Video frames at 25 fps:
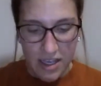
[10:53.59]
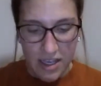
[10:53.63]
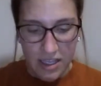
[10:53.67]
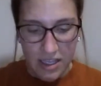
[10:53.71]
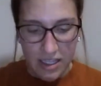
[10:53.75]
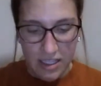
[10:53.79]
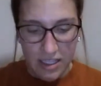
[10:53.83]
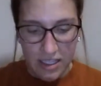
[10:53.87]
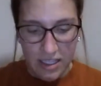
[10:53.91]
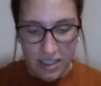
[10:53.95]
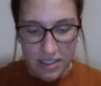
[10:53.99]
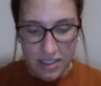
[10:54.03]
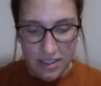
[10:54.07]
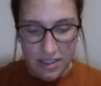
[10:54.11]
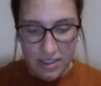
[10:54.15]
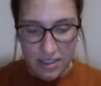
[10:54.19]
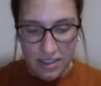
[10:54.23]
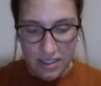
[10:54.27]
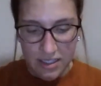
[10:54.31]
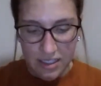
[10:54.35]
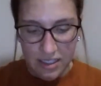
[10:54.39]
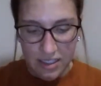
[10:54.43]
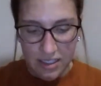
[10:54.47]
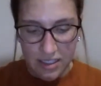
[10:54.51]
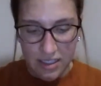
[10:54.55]
He'd
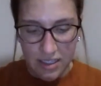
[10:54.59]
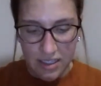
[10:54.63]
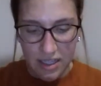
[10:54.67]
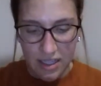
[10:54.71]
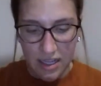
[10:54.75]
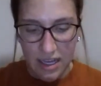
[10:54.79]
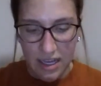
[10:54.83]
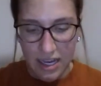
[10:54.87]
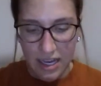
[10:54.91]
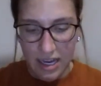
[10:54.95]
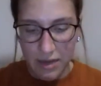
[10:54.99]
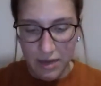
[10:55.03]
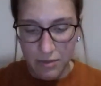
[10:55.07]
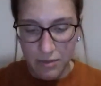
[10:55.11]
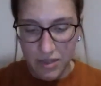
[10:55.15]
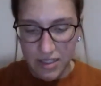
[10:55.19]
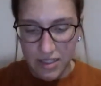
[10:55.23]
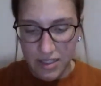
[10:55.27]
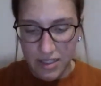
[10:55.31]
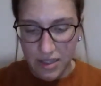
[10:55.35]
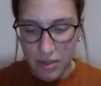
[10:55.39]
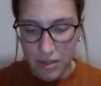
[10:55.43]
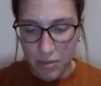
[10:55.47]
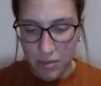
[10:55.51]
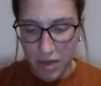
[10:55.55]
see I
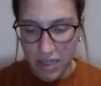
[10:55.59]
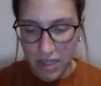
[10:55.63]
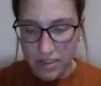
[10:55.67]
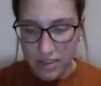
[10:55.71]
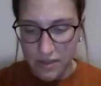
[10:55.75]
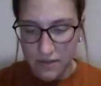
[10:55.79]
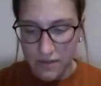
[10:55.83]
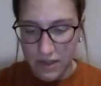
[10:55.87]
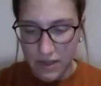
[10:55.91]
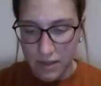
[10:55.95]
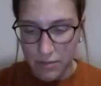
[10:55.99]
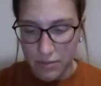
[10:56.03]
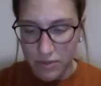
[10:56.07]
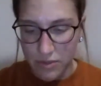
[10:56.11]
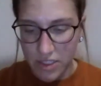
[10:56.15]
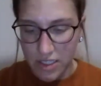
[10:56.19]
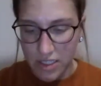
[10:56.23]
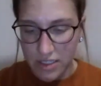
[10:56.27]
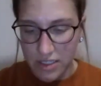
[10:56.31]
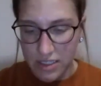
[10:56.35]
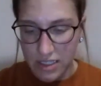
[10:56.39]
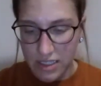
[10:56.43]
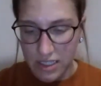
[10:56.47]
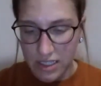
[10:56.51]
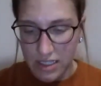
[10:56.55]
wasn't the boss of him just